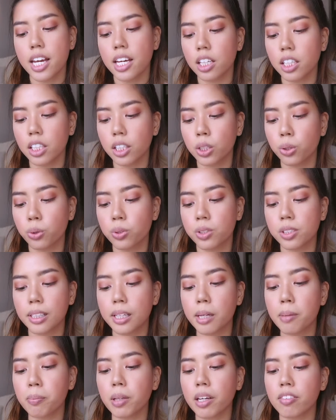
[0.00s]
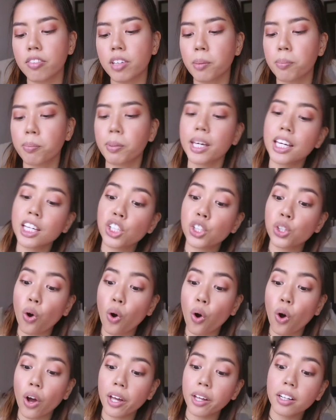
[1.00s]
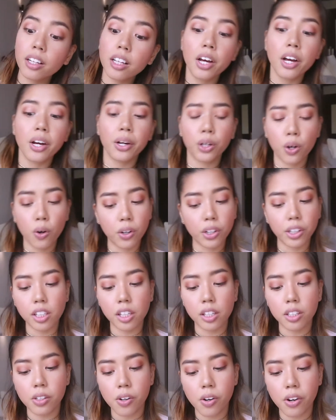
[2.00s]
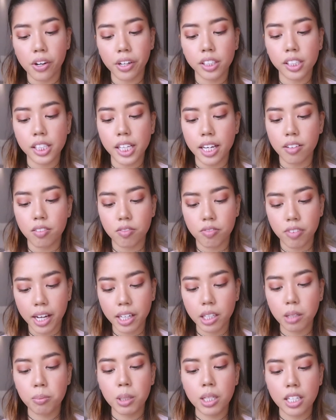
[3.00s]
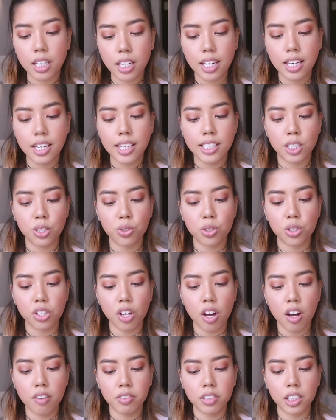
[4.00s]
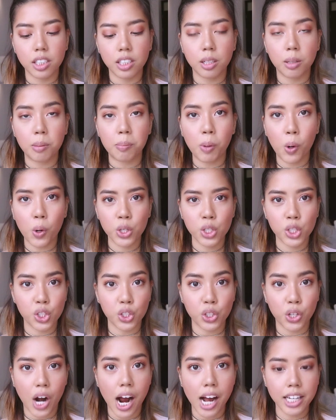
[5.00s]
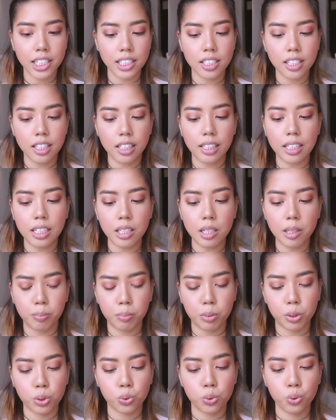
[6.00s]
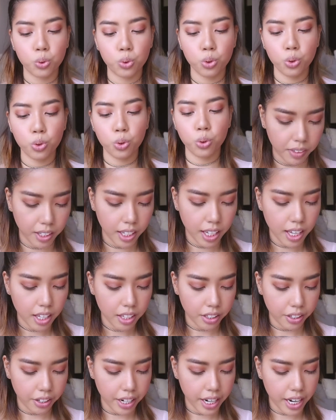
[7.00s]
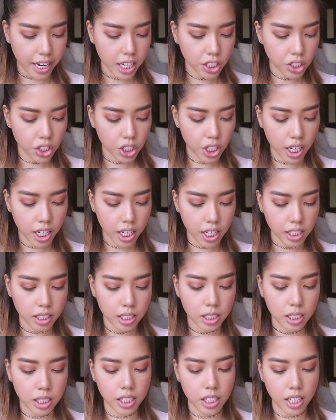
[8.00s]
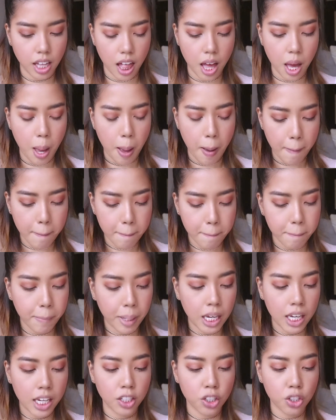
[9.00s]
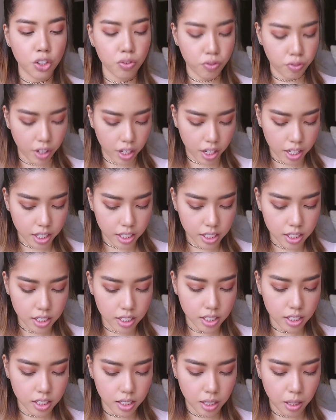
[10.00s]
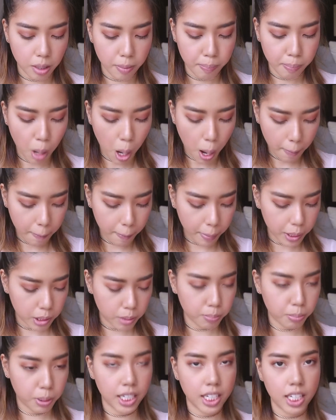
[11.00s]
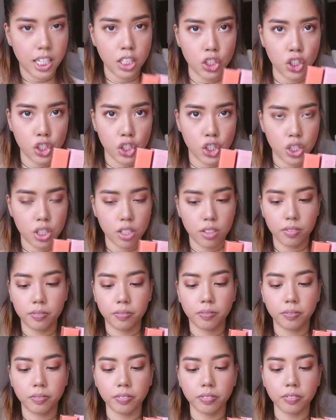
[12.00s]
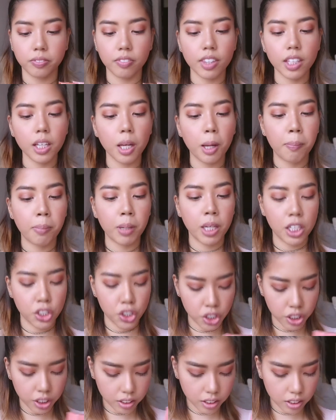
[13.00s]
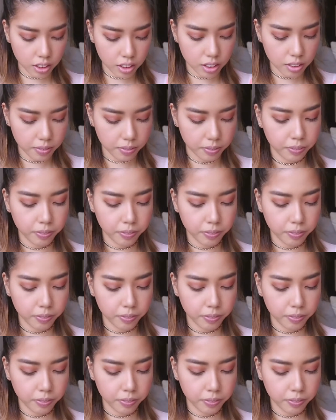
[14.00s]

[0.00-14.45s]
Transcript: It includes lip loving peach oil, coconut oil, and vitamin E to soften and moisturize the lips. Ooh. There are eight shades Peach Fuzz, Poppin' Peach, Peachicle,